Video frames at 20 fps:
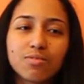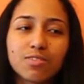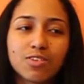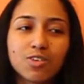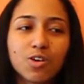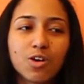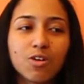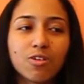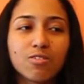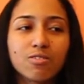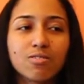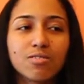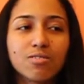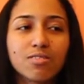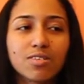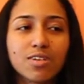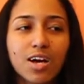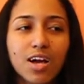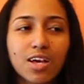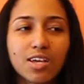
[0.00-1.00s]
you know,
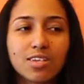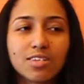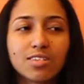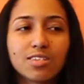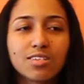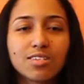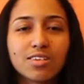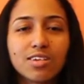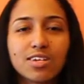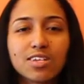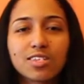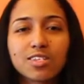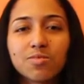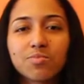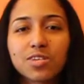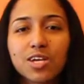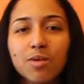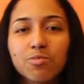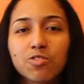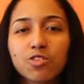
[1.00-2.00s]
because
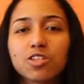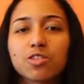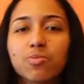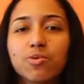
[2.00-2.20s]
sometimes you're the